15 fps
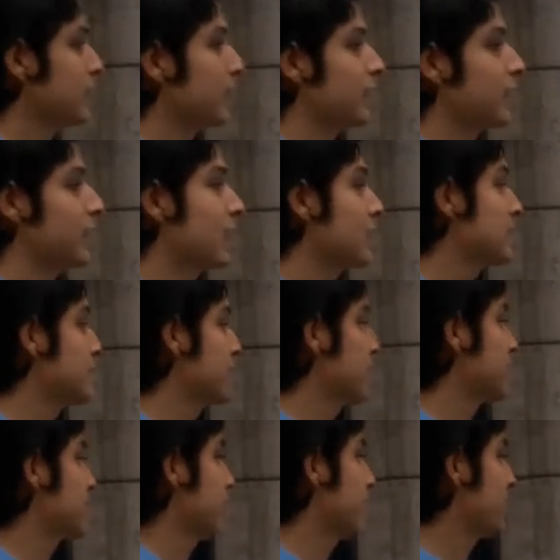analyze
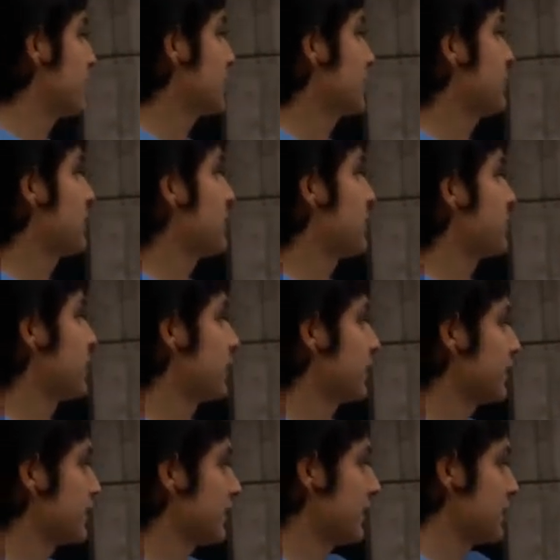the second
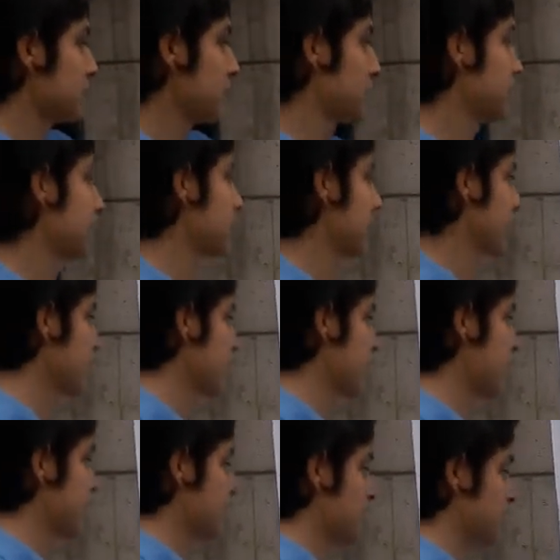independent clause. In this
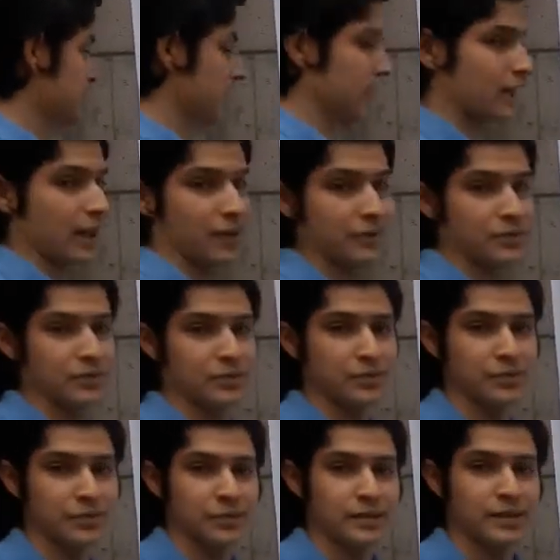case, we have to
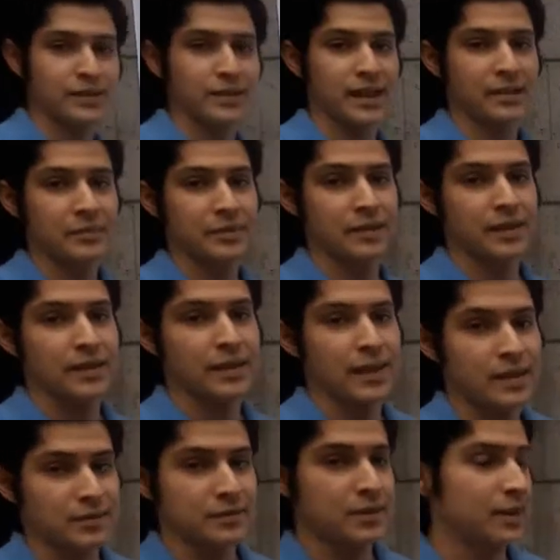do the same
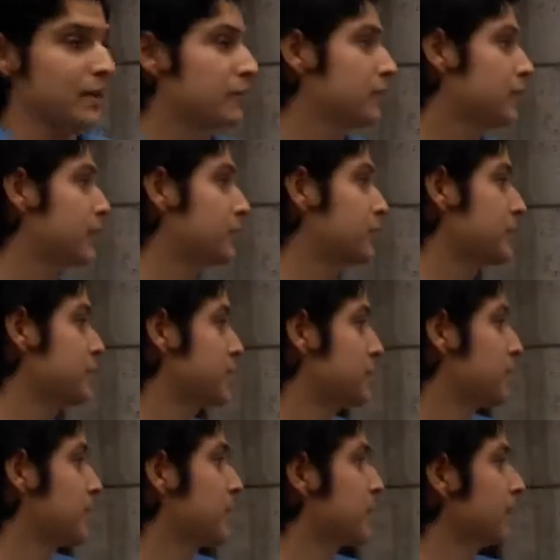as we did with the
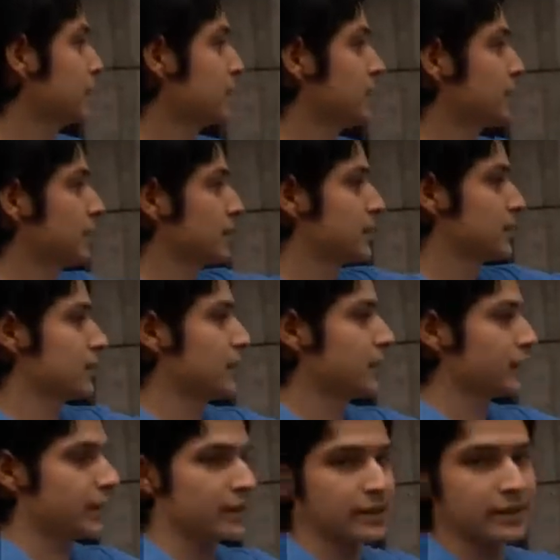principal
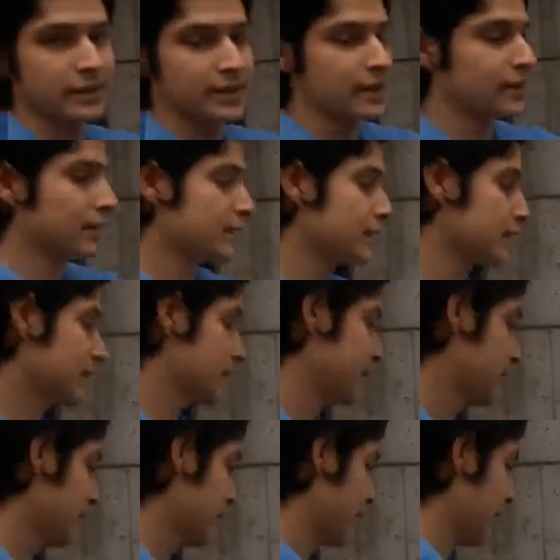sentence.
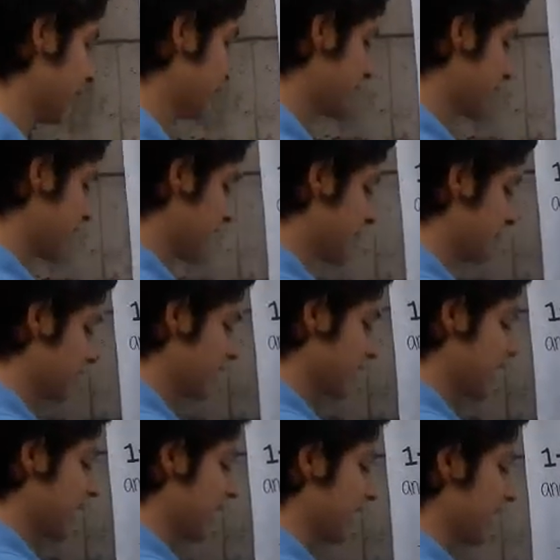In this case, we
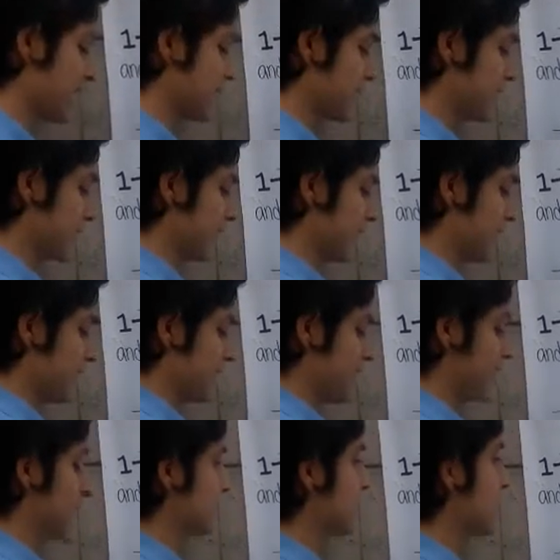analyze
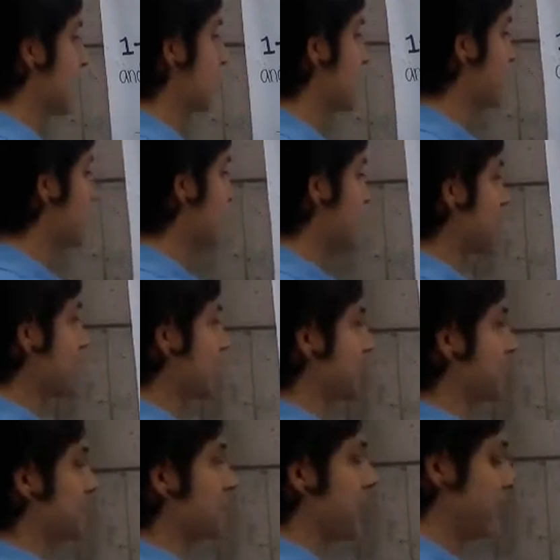the subject, that is
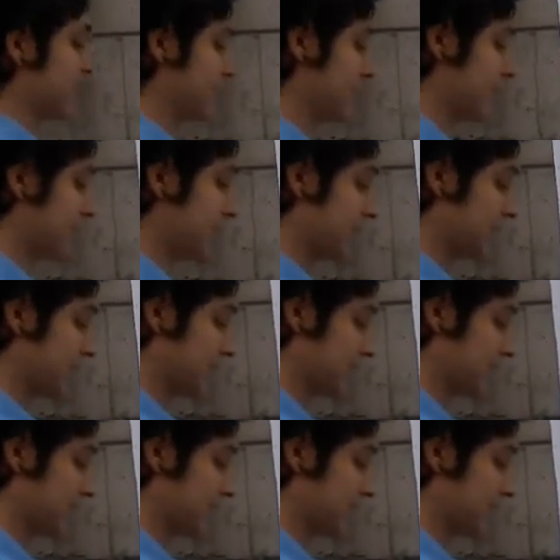passengers,